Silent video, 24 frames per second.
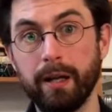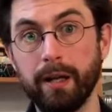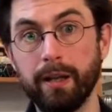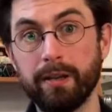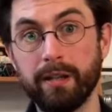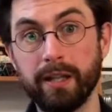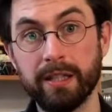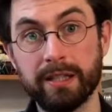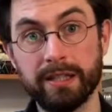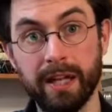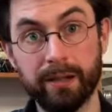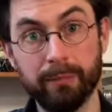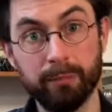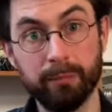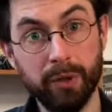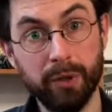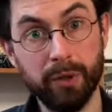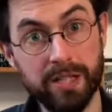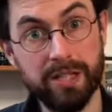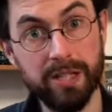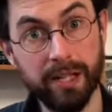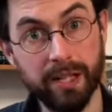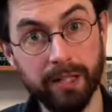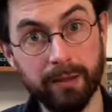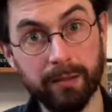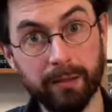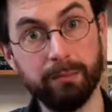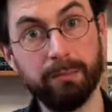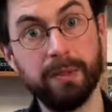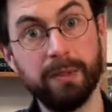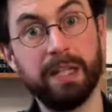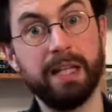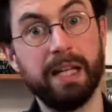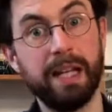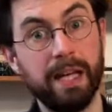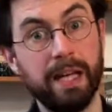things like bridging.
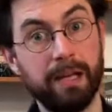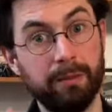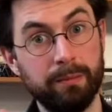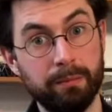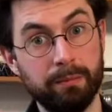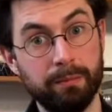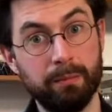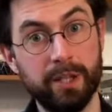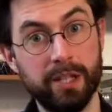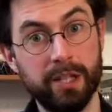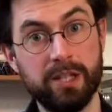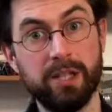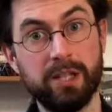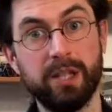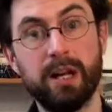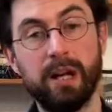But again, bridging,